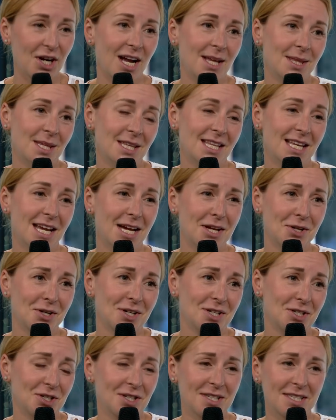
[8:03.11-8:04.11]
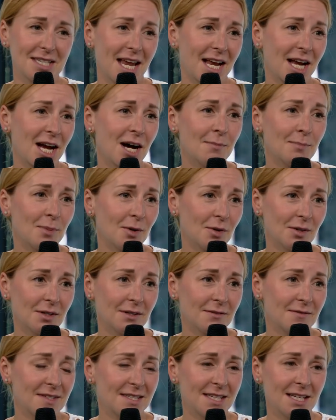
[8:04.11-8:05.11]
And then the other is just a bowl
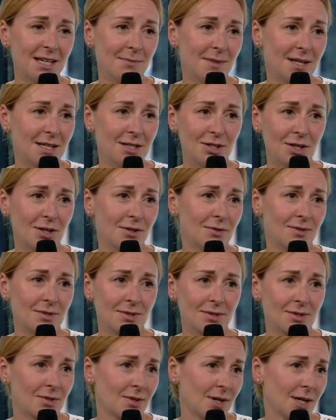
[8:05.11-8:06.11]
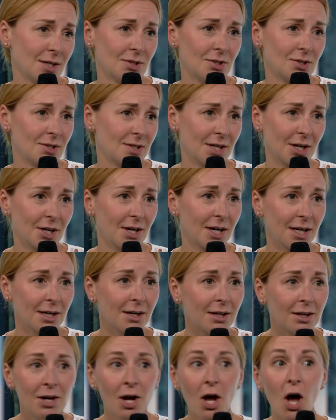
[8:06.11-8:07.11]
of cinnamon toast crunch
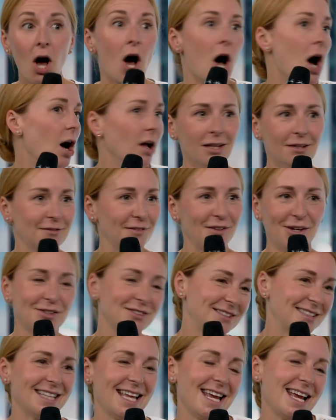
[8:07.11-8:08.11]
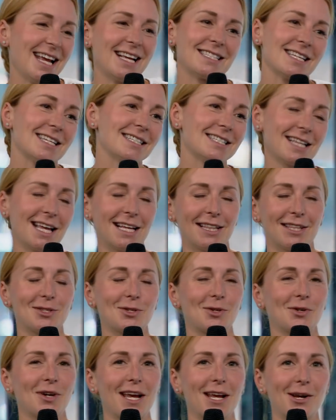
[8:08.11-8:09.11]
cereal. All of those things into this
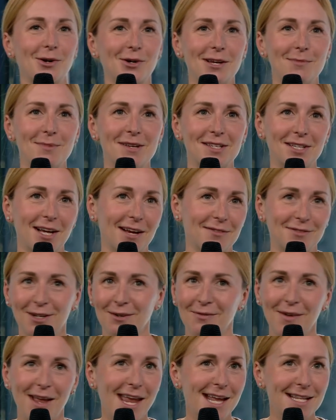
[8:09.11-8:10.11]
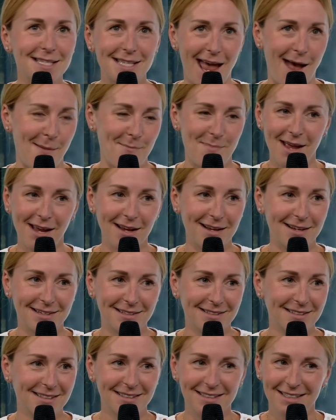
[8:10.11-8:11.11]
great creamy soft serve. It's epic.
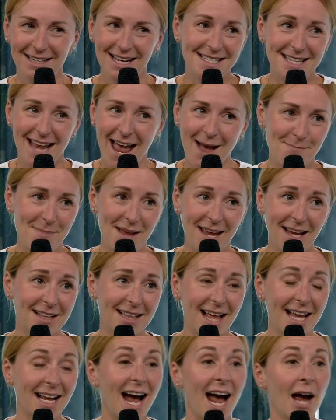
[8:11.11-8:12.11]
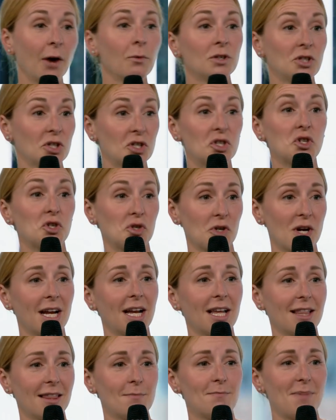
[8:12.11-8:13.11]
It's epic. I will just
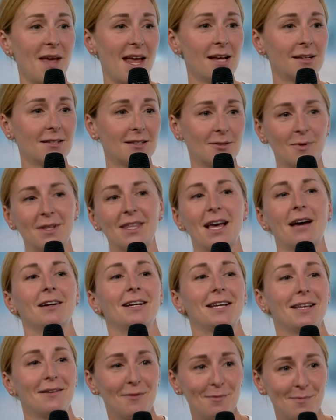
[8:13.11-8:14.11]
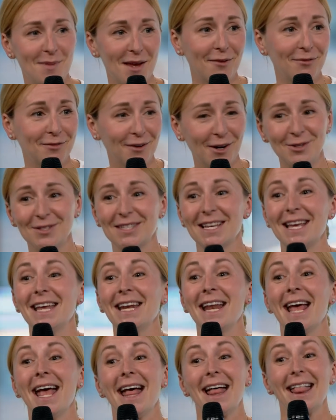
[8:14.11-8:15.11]
drink the base without it even being frozen.